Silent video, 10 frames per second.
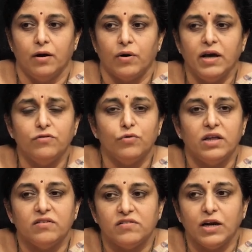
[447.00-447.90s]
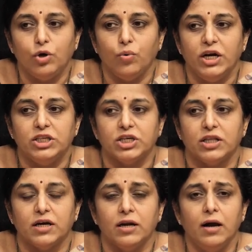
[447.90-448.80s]
Okay, so, they stick to each
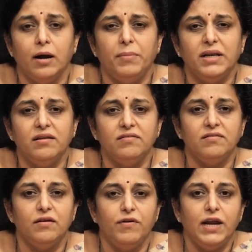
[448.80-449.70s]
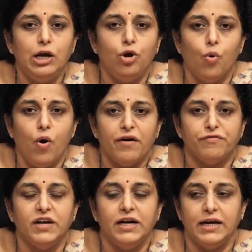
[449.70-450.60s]
other, but this is a very low
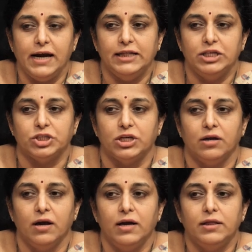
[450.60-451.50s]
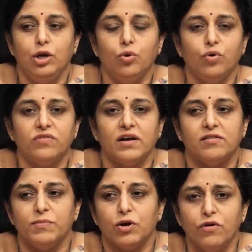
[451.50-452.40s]
affinity adhesion. The
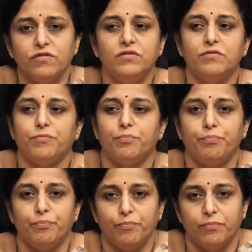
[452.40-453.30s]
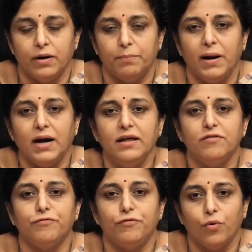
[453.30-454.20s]
leukocytes, because the blood
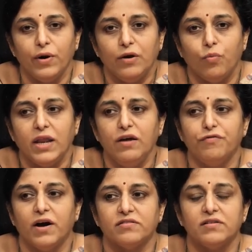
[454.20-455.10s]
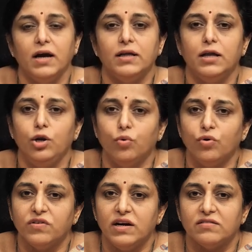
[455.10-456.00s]
is flowing very fast, the
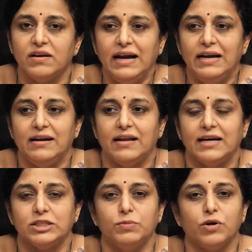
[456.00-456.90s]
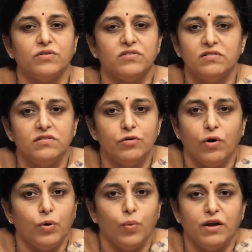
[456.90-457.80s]
leukocytes get detached because this is
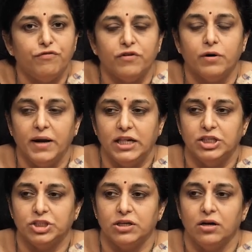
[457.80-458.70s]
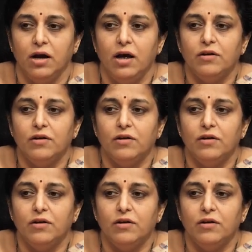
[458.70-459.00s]
not a very firm adhesion.